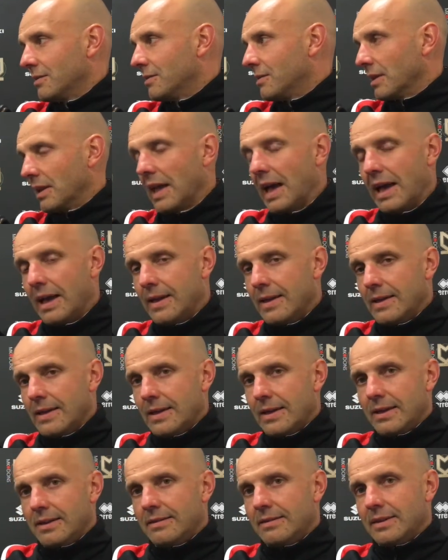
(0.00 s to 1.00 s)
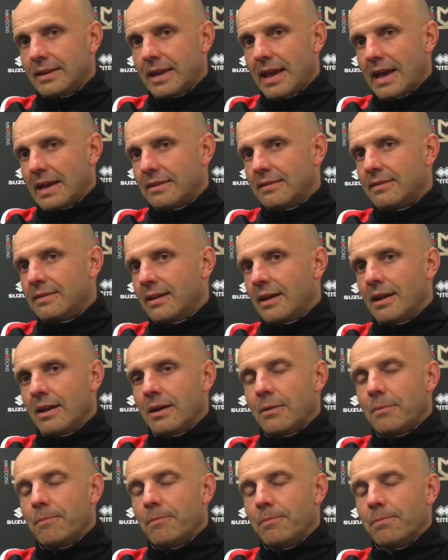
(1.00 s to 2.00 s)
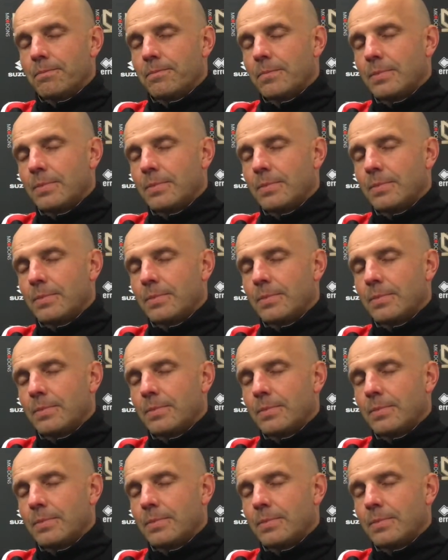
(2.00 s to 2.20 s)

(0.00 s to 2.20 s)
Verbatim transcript: to get to get um,